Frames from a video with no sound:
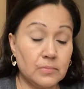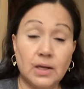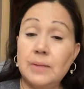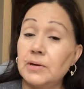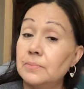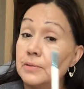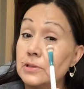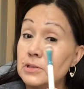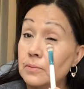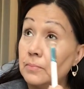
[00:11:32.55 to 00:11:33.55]
And I'm going to put
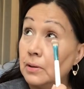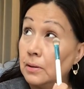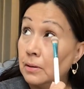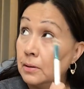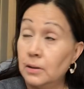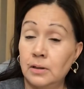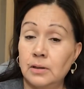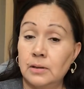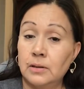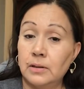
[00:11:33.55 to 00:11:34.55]
some
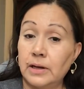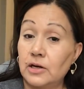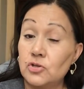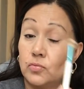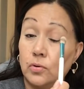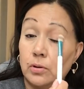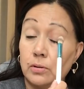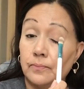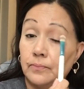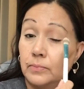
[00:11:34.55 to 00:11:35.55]
actual
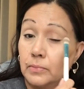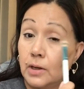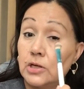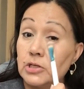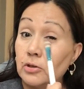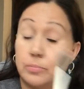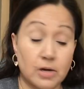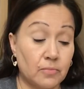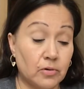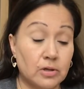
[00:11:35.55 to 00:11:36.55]
eyeshadow
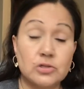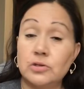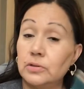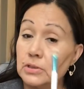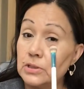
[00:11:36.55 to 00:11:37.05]
primer on too to